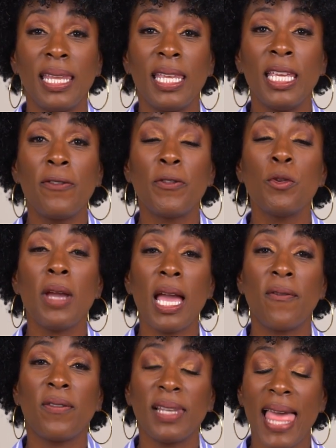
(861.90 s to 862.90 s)
If you
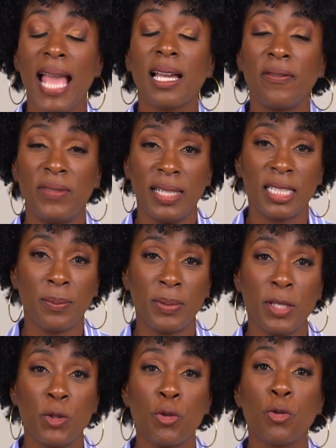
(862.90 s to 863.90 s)
have lack of
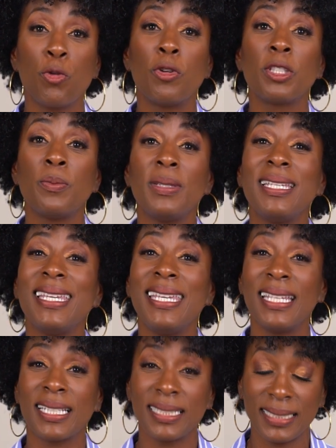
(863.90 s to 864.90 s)
discipline, you're going to be
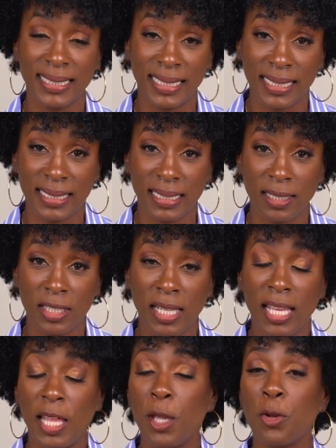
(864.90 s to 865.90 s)
inconsistent
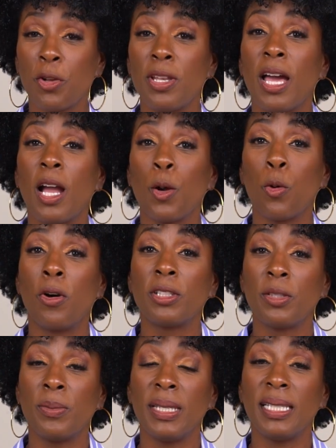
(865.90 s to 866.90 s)
and you're not going
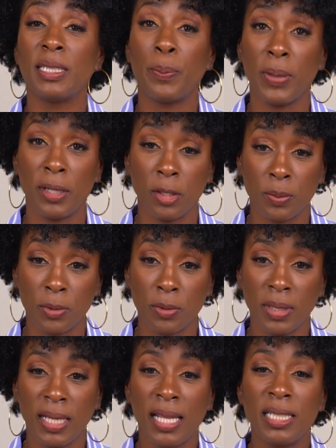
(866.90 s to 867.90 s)
to be dependable.
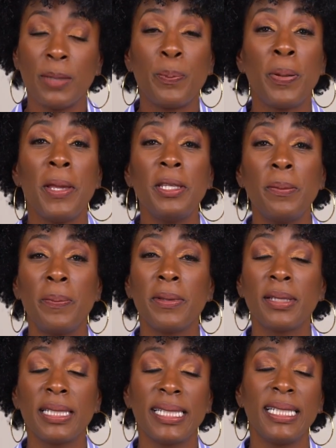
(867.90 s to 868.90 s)

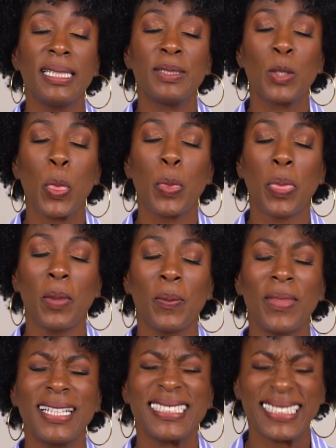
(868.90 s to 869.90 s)
Dependability,
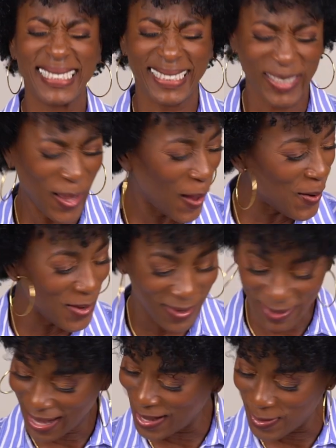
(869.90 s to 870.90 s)

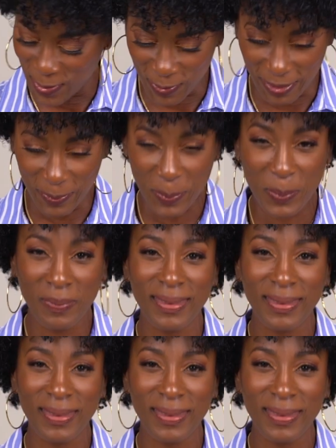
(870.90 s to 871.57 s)
I do it.